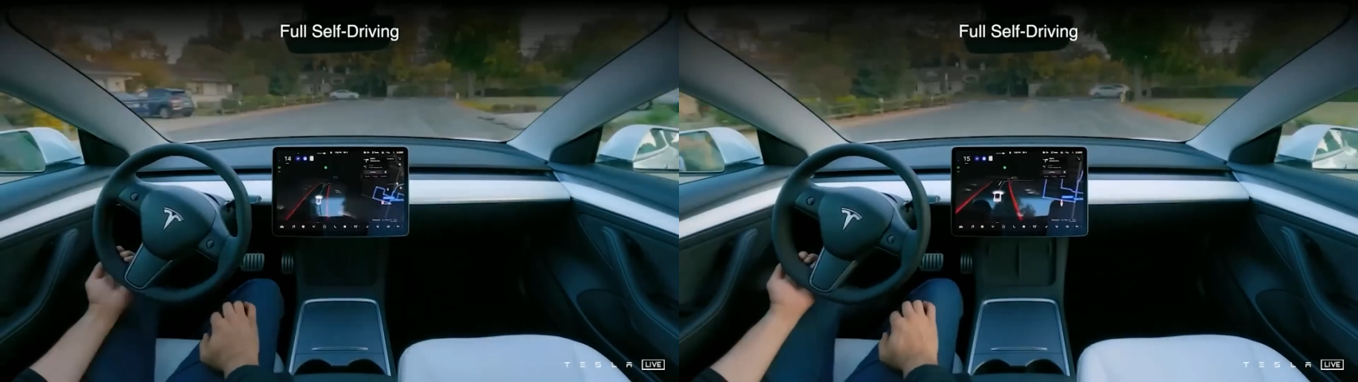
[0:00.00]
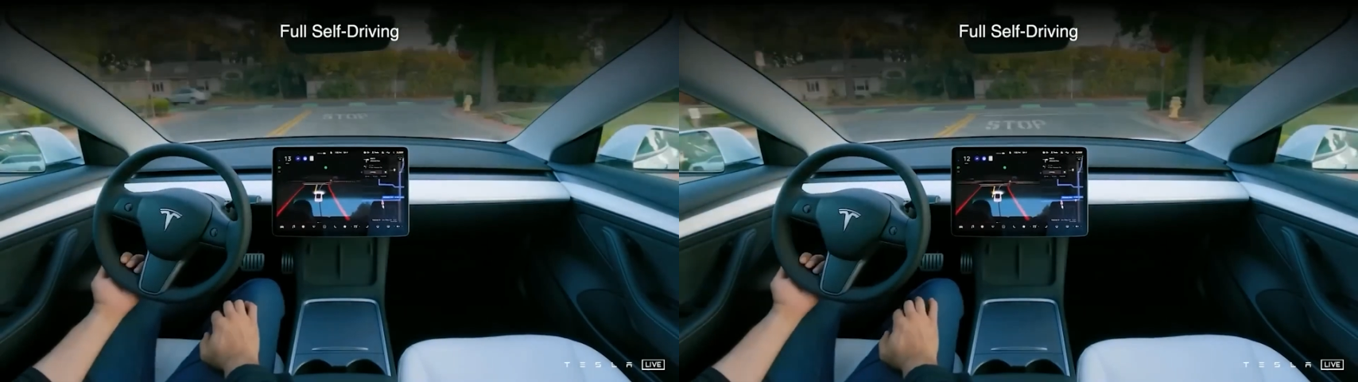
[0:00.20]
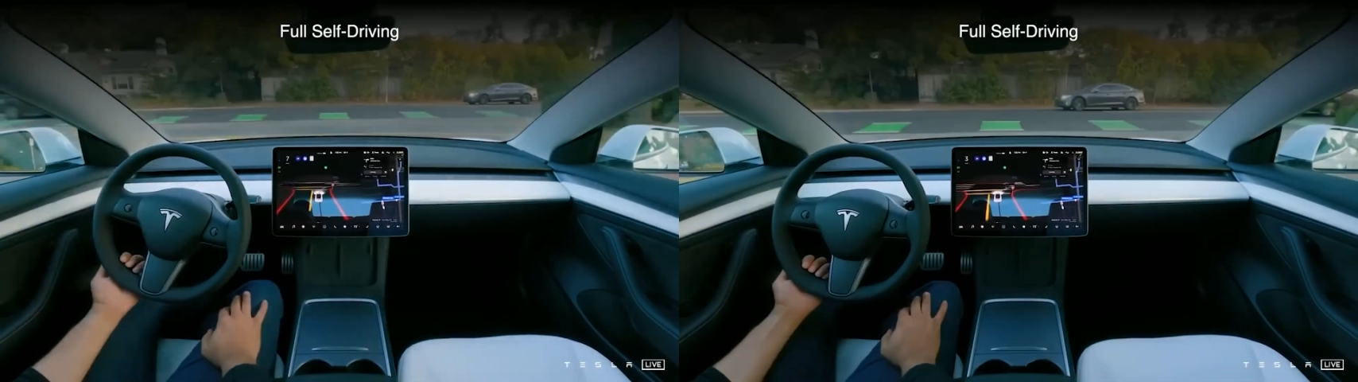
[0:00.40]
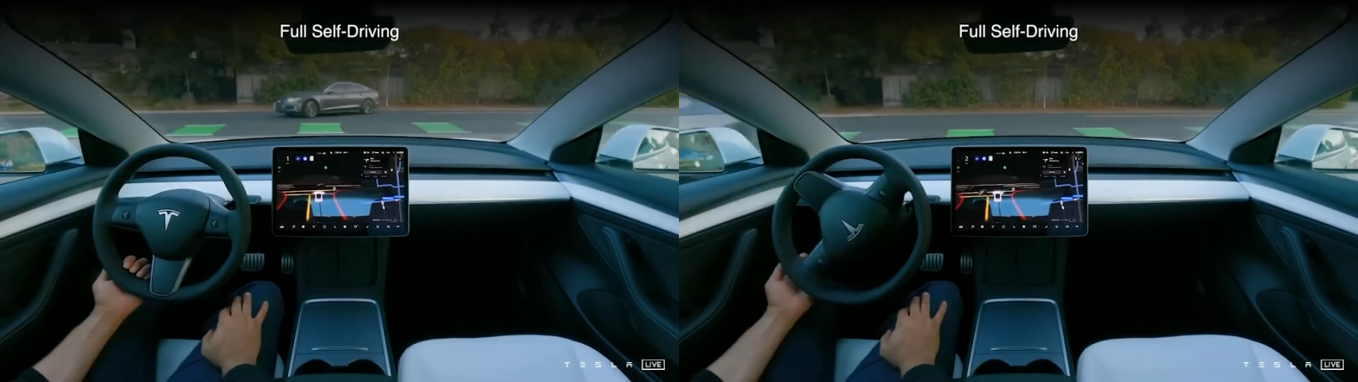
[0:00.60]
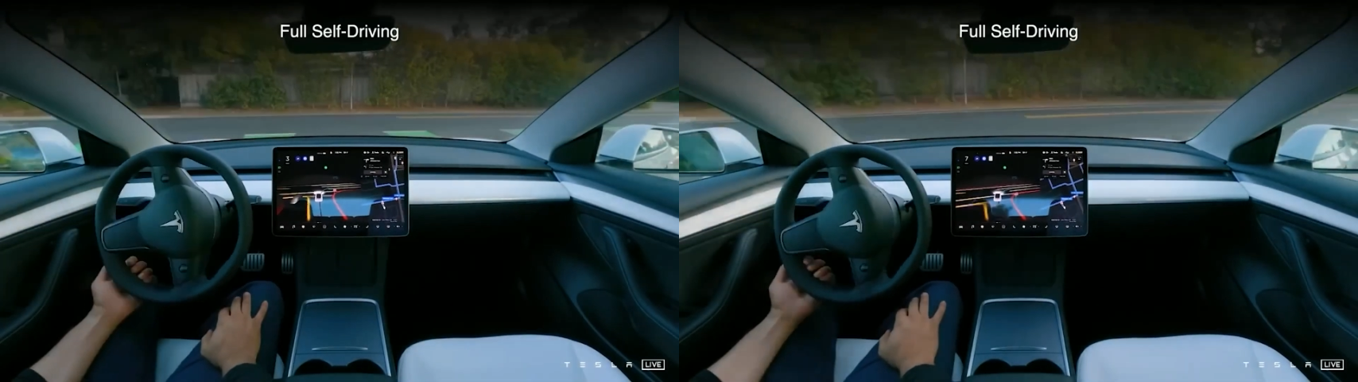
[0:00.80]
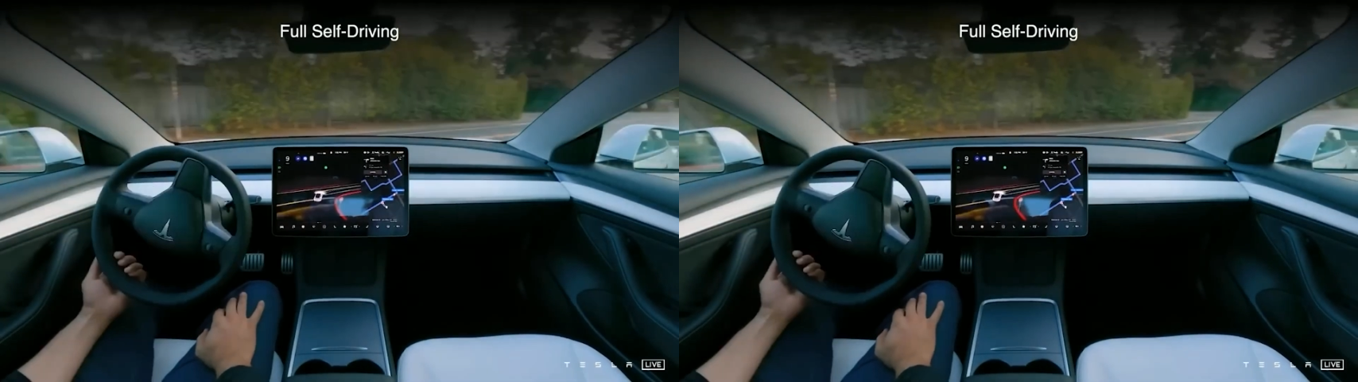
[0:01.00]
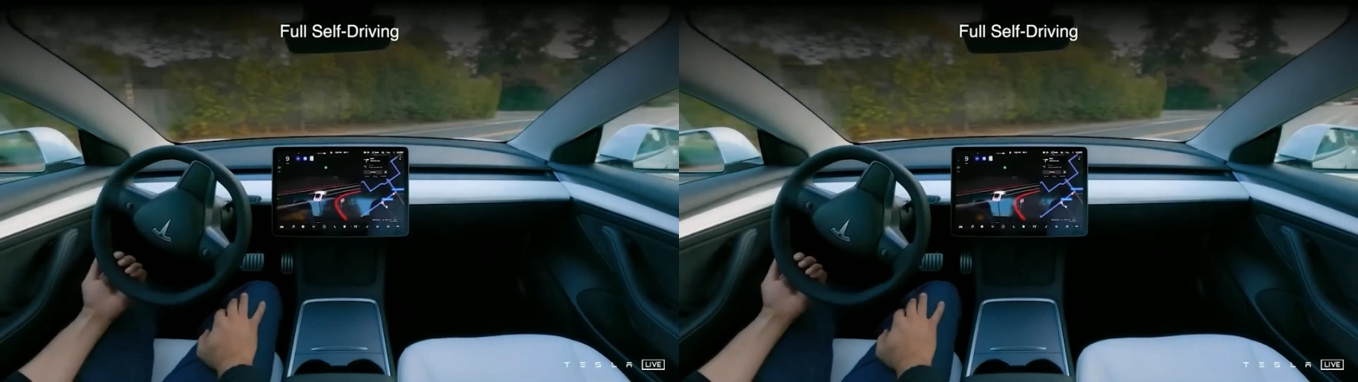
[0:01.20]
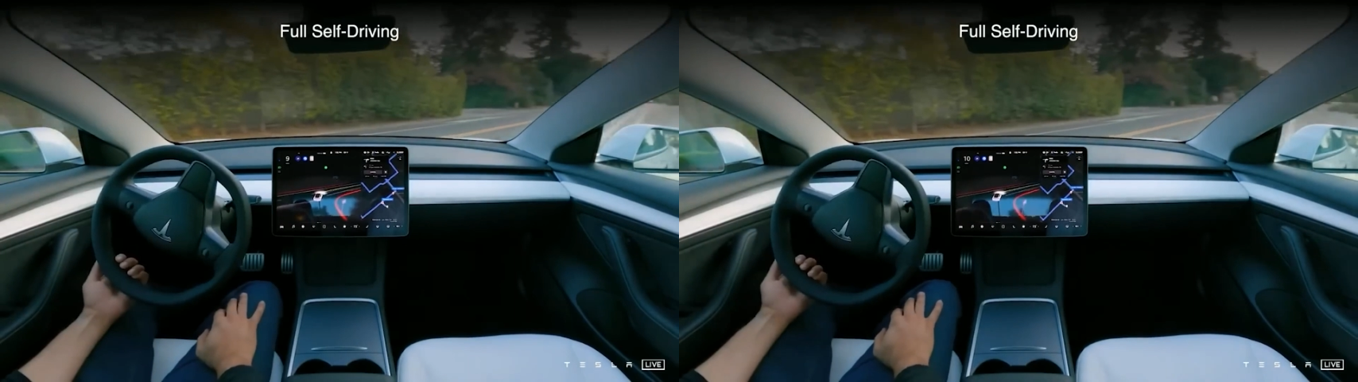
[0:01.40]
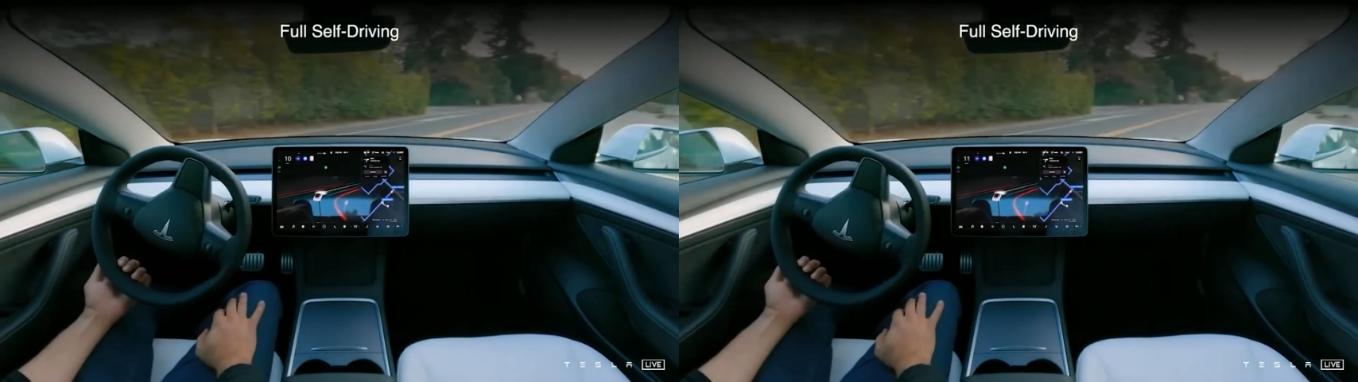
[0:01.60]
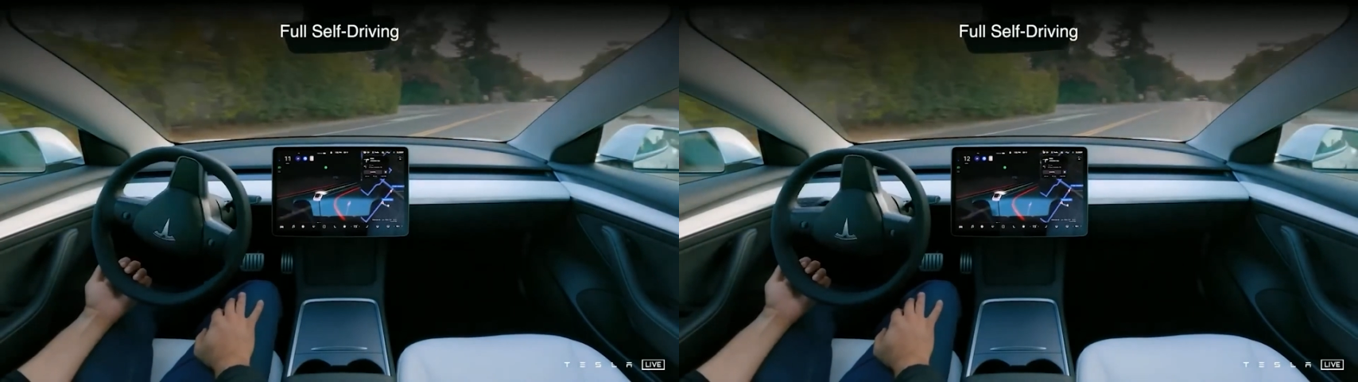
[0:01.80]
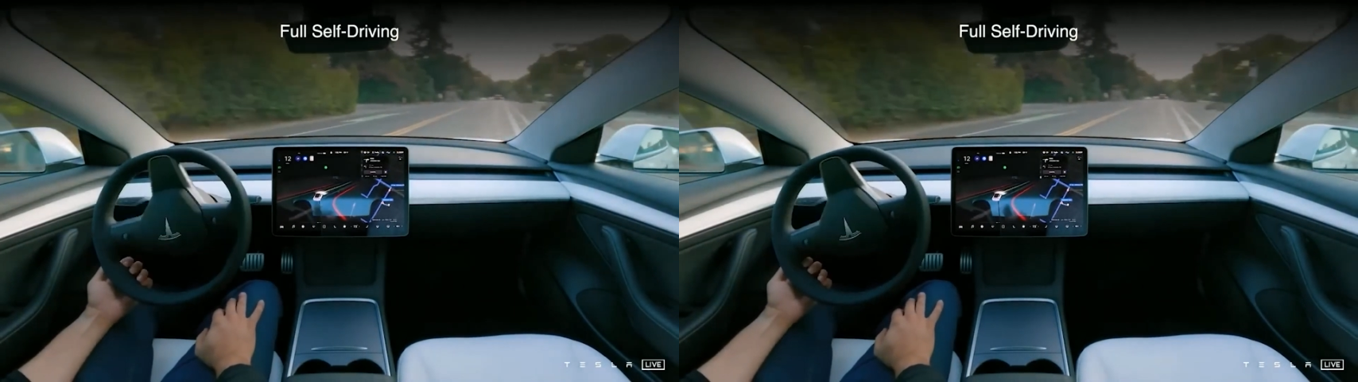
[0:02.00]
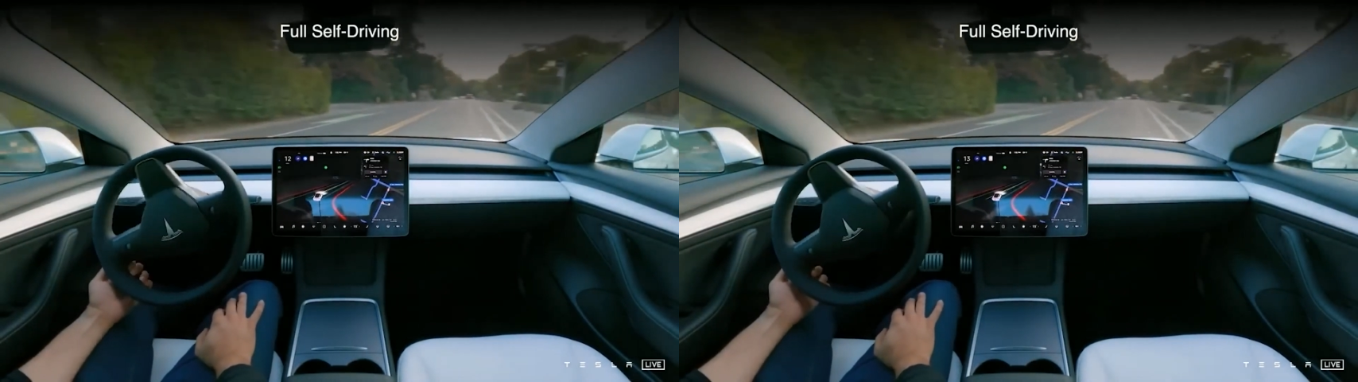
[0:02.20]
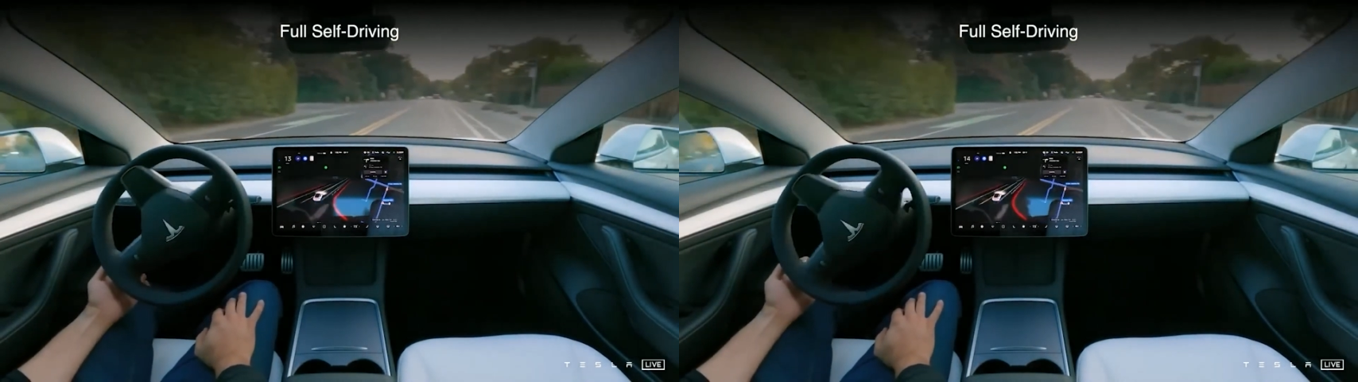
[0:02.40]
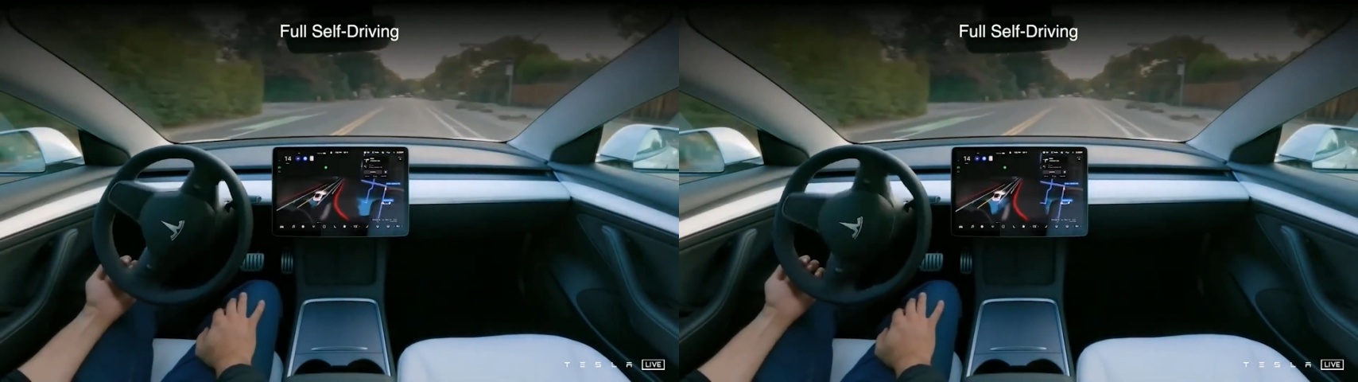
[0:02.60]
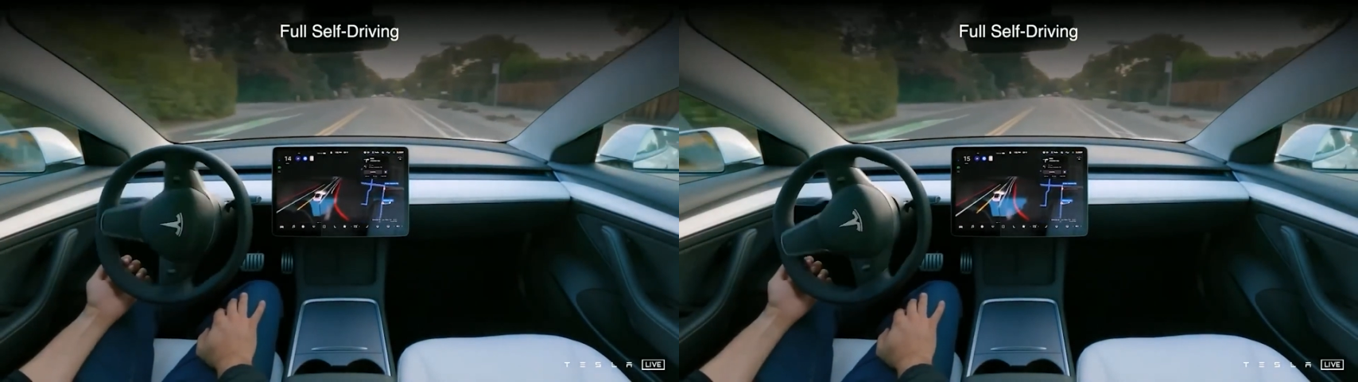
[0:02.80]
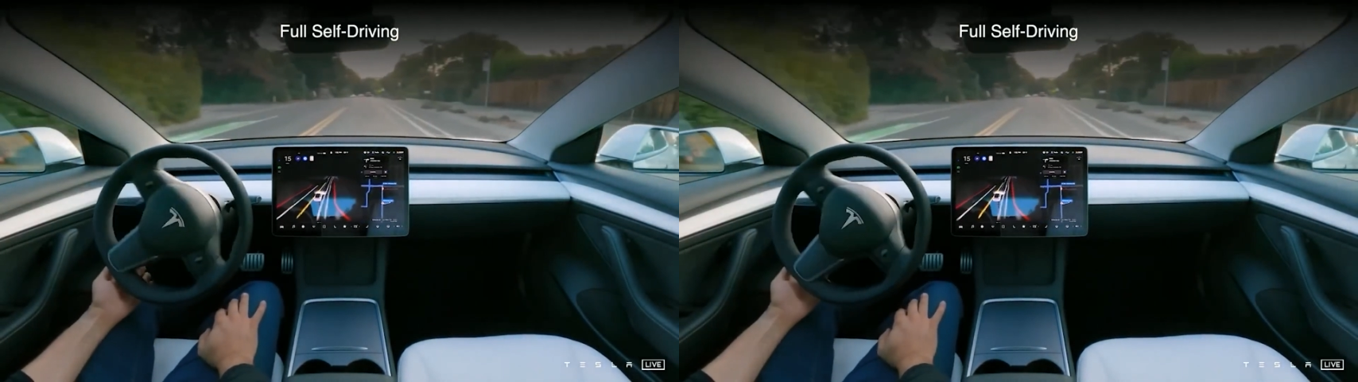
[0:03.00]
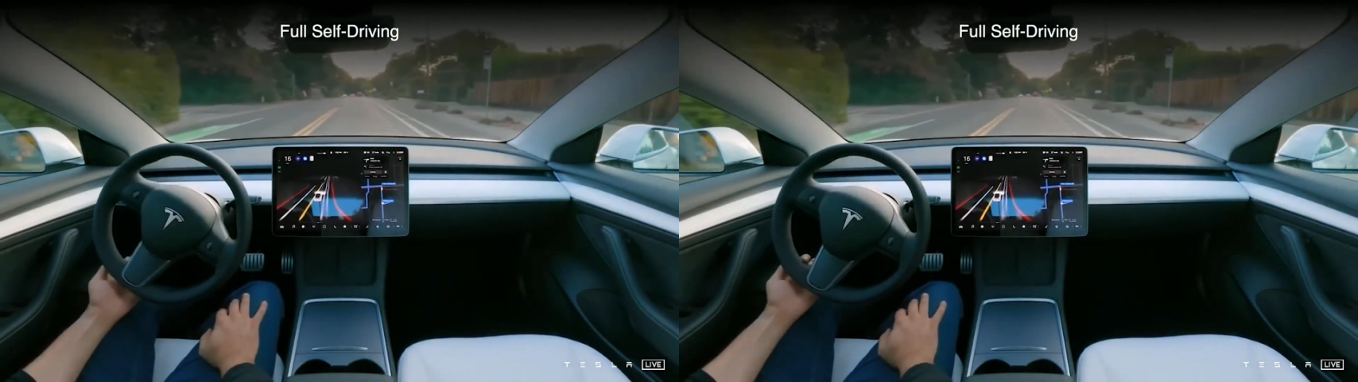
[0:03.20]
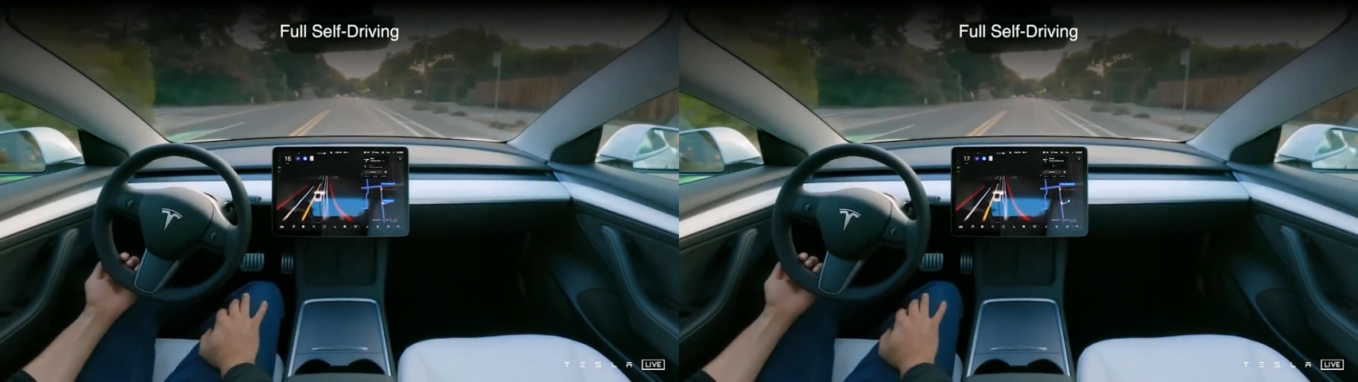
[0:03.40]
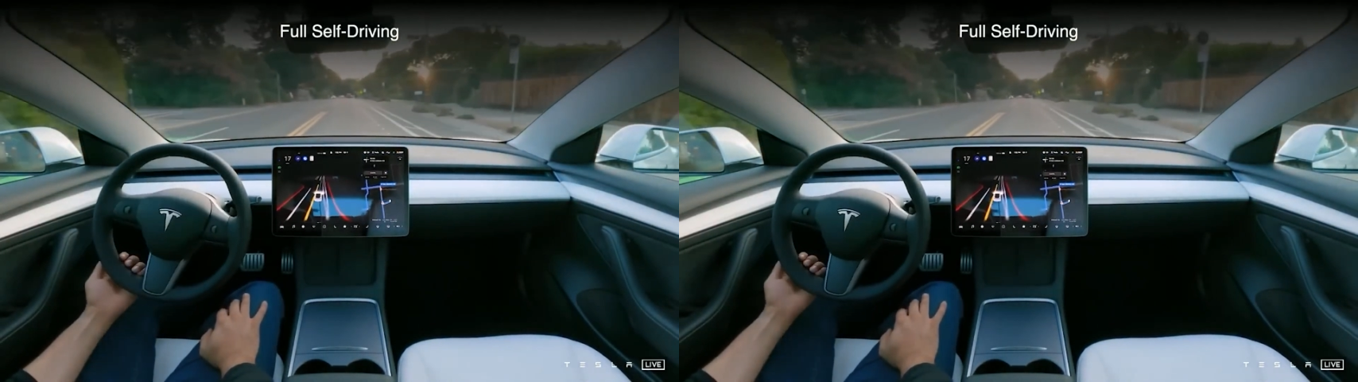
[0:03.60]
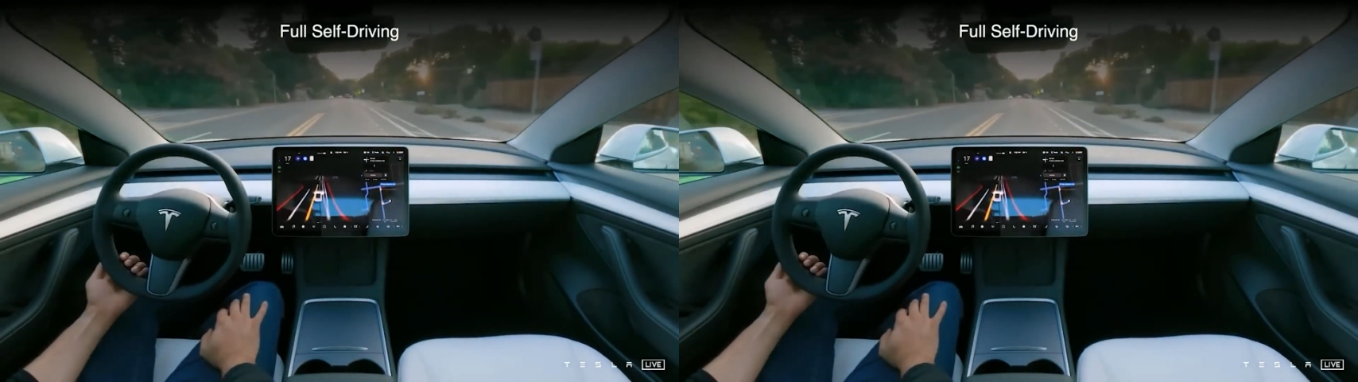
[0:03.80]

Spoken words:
Nobody's mouth can be seen.